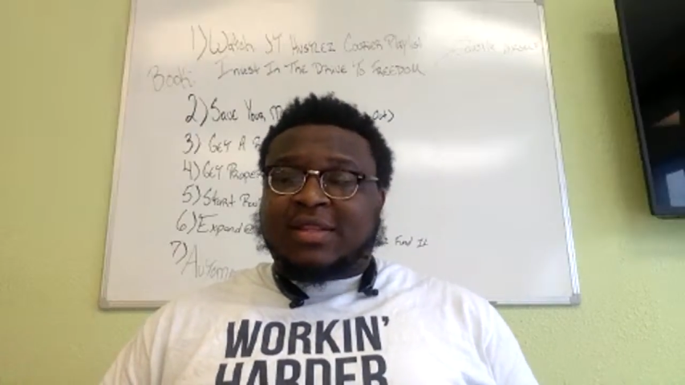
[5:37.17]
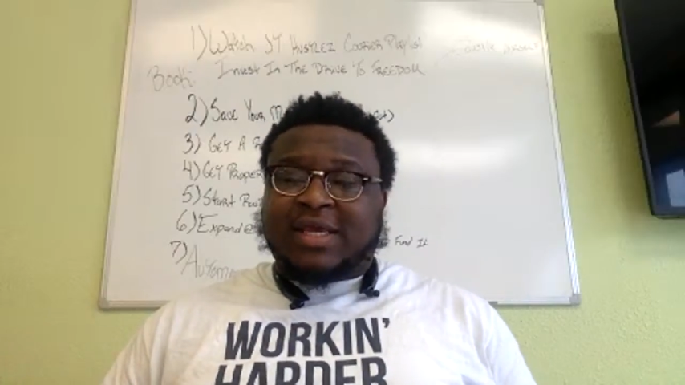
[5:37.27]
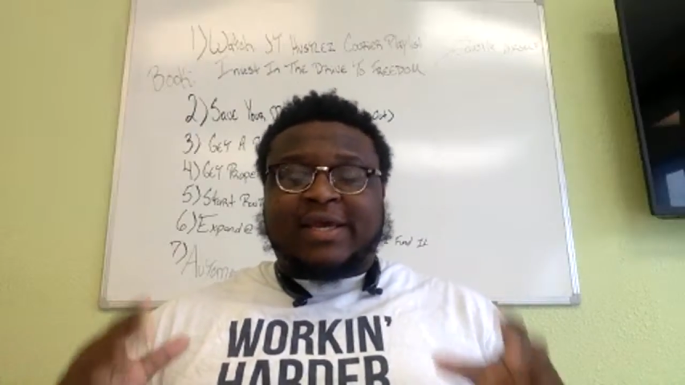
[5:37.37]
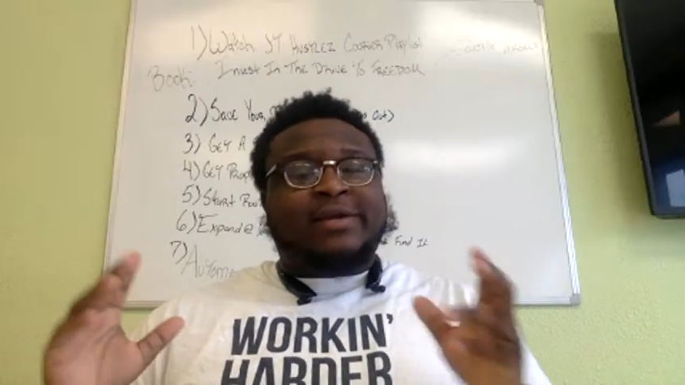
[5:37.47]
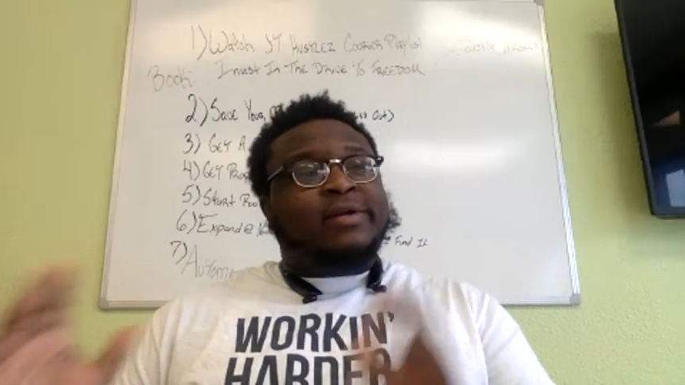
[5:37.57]

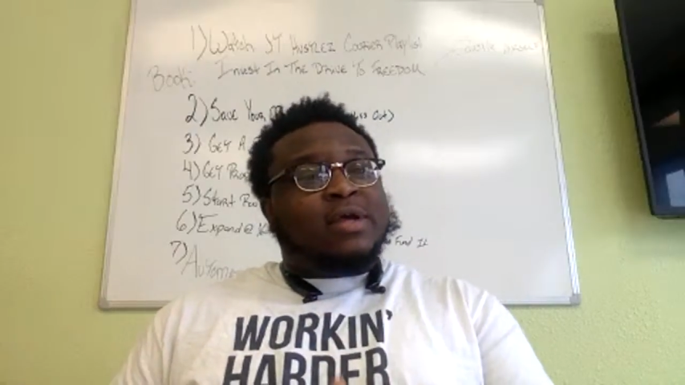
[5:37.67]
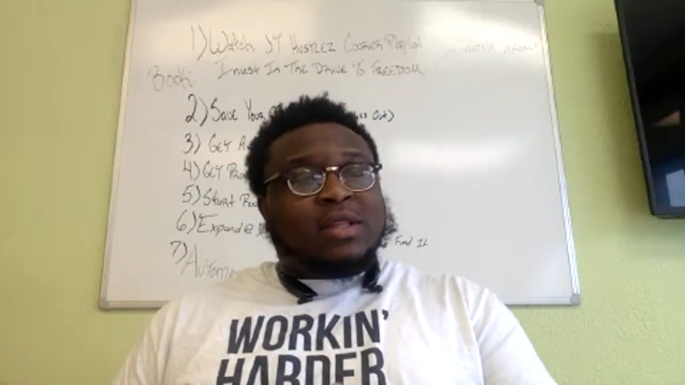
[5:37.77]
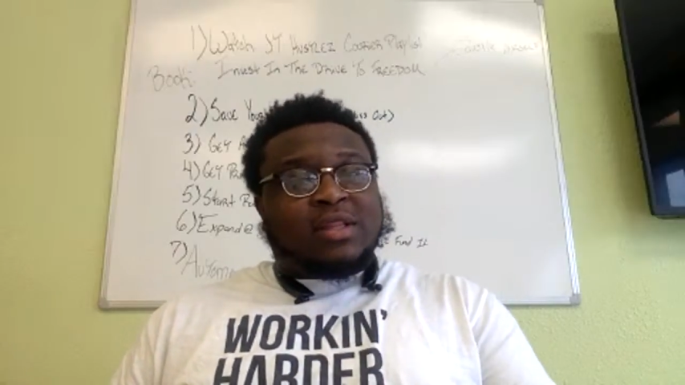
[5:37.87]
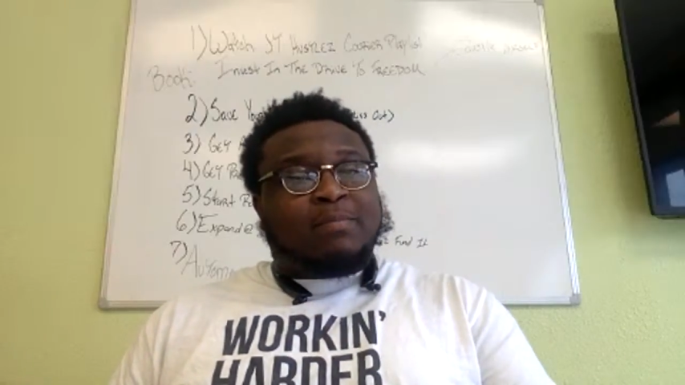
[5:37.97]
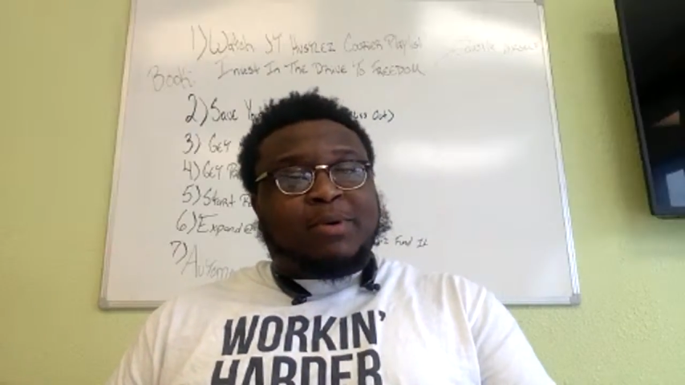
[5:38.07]
then
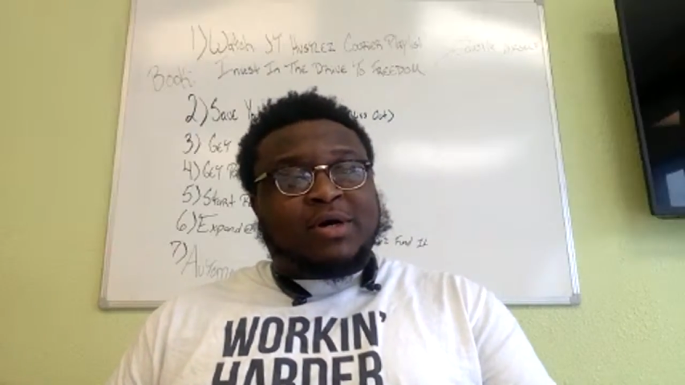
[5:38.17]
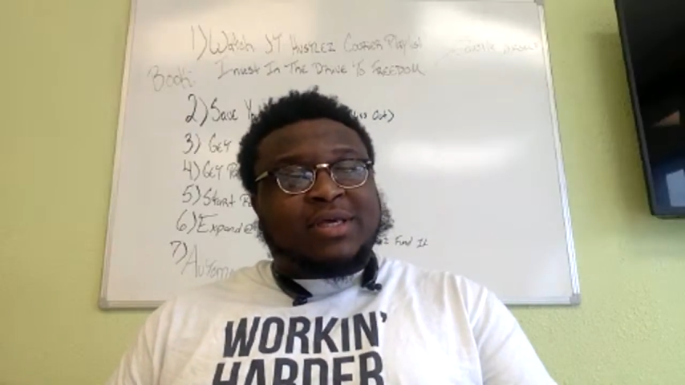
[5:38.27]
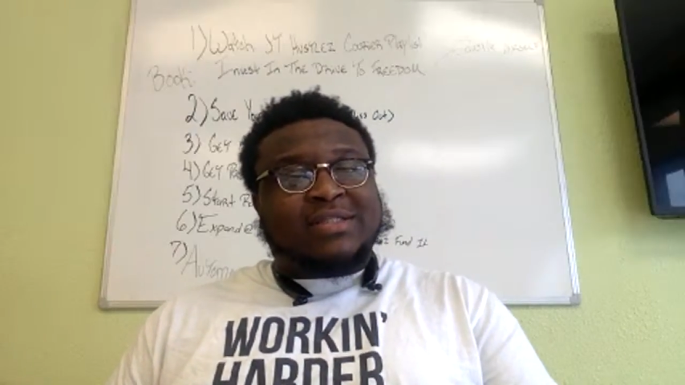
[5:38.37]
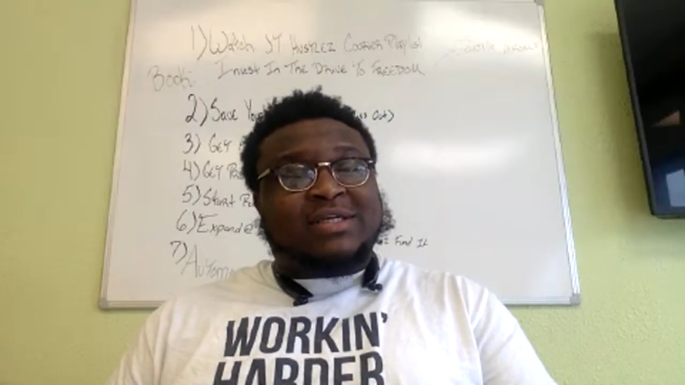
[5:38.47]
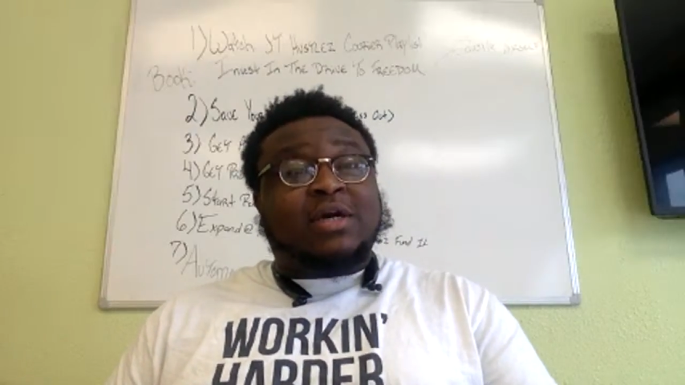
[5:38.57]
the
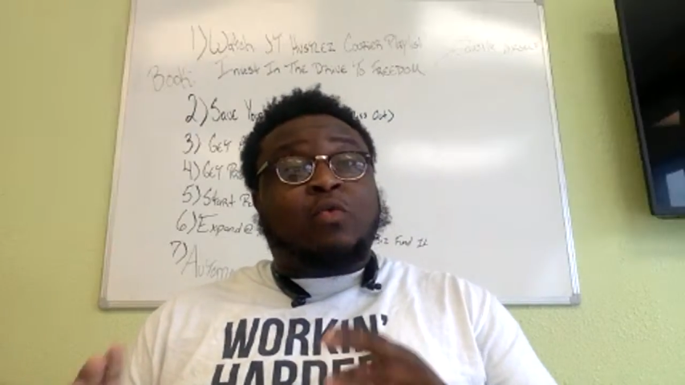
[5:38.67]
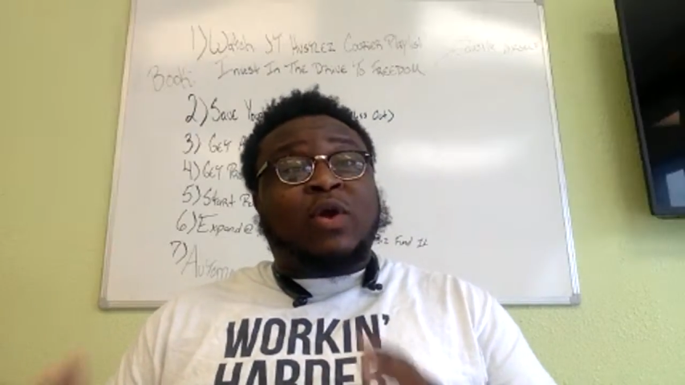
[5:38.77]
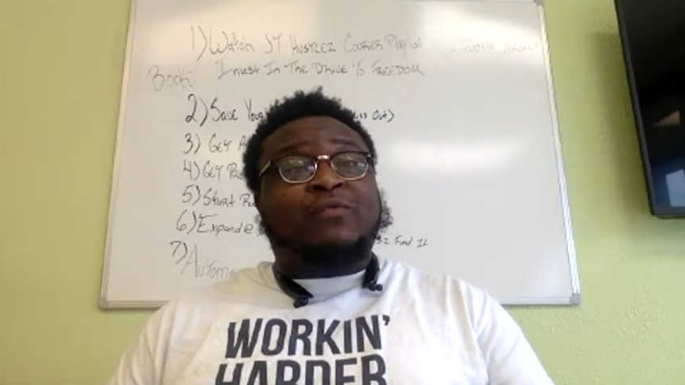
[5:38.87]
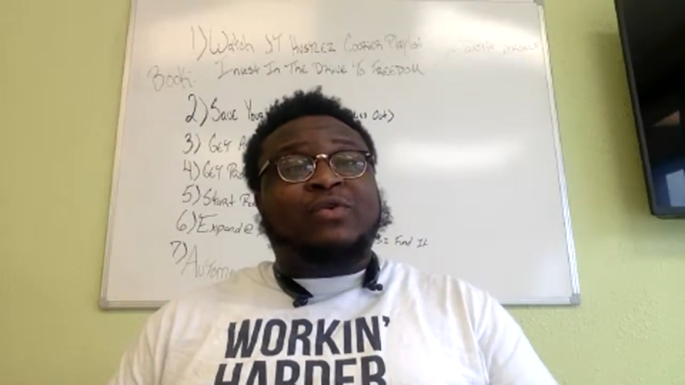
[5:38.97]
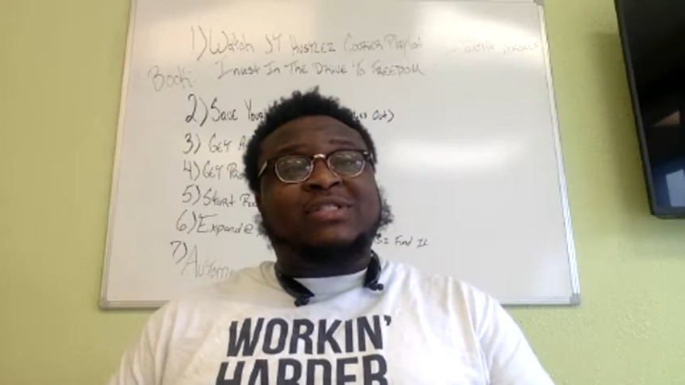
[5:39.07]
book is a good
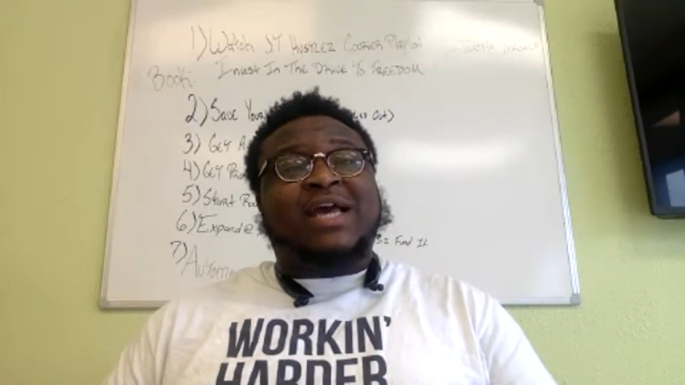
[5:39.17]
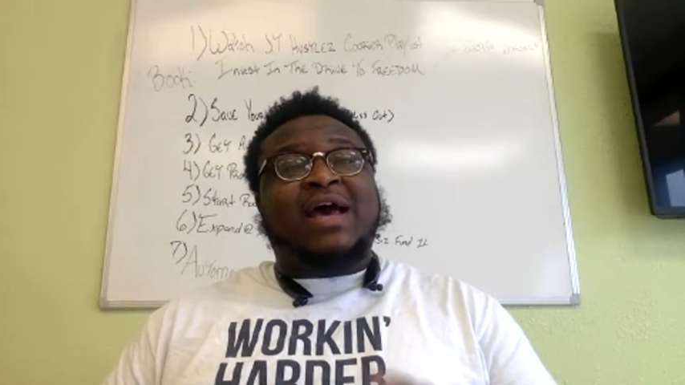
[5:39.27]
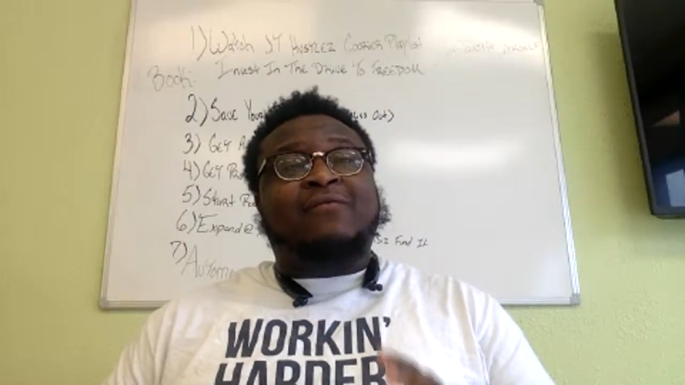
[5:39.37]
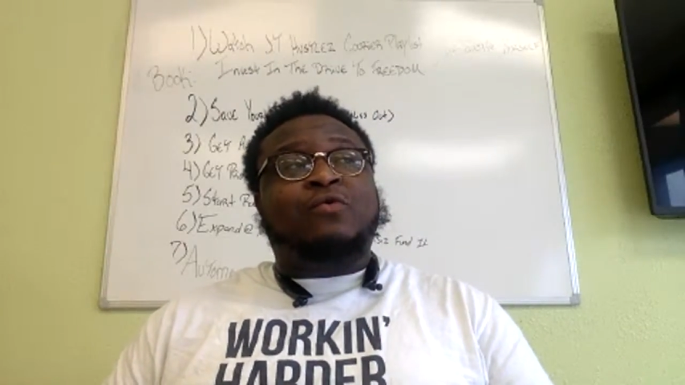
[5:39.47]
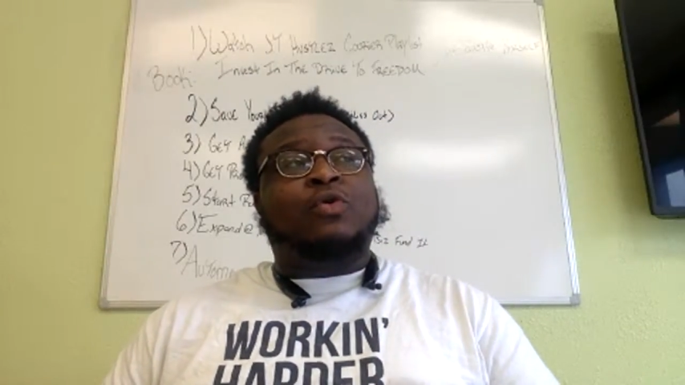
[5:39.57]
reference
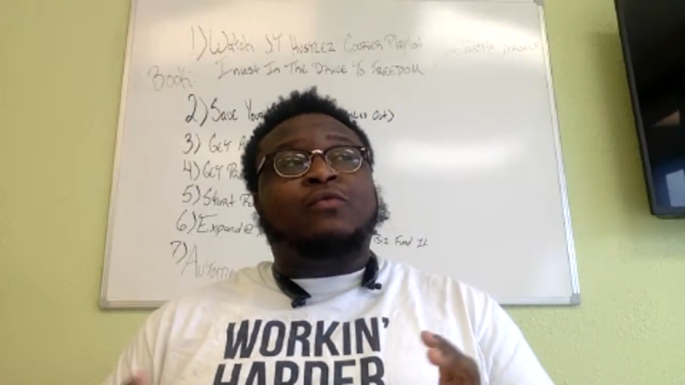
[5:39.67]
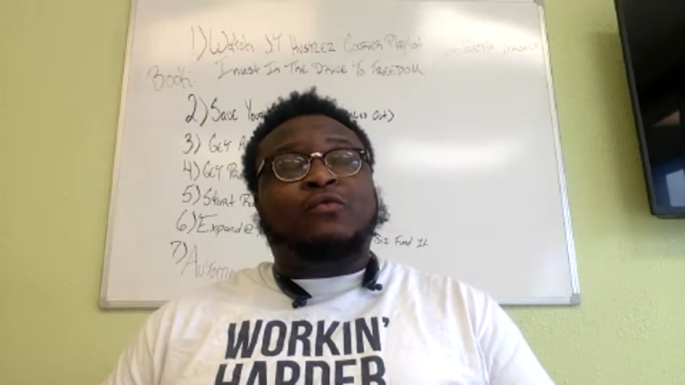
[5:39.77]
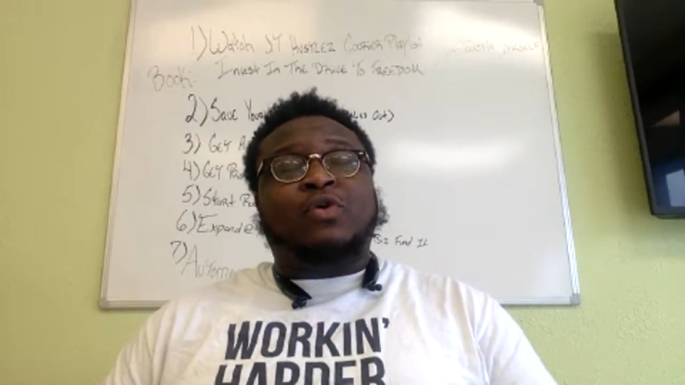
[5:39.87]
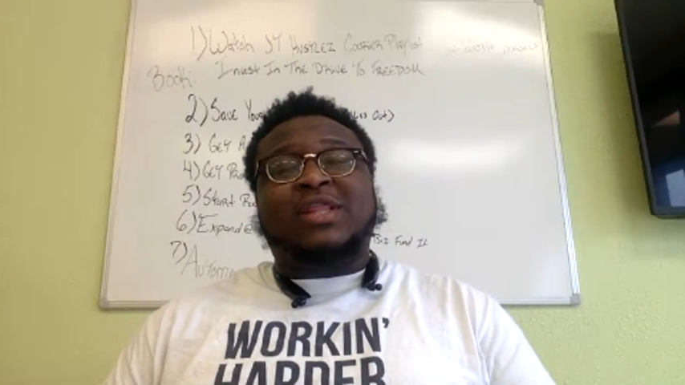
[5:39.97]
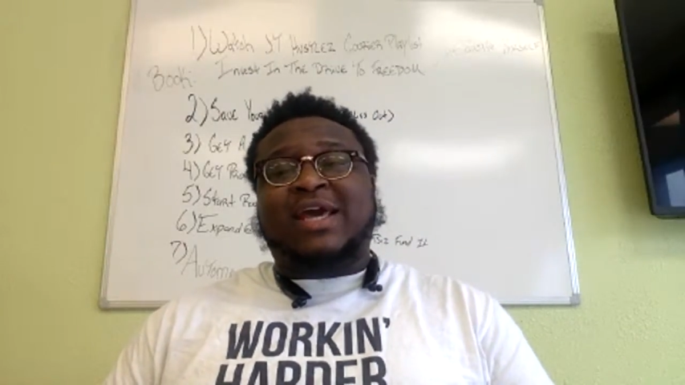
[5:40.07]
guide for you
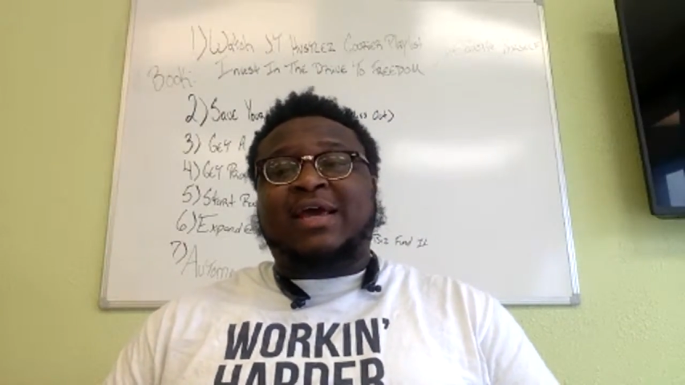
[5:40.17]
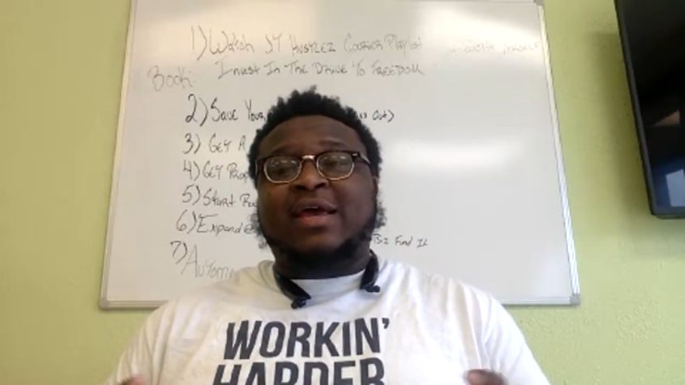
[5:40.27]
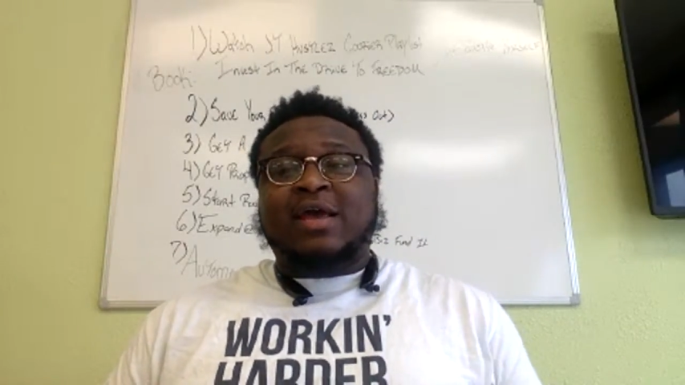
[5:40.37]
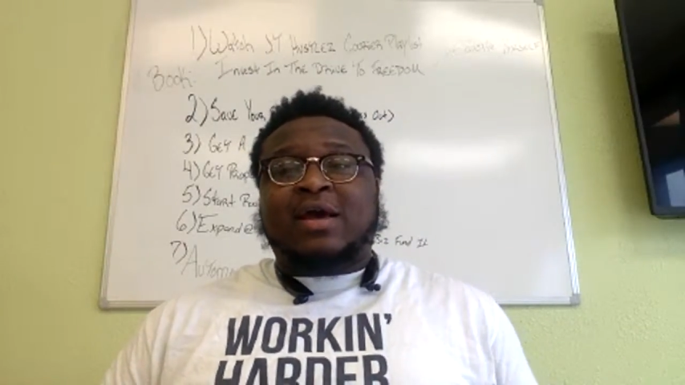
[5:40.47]
for that.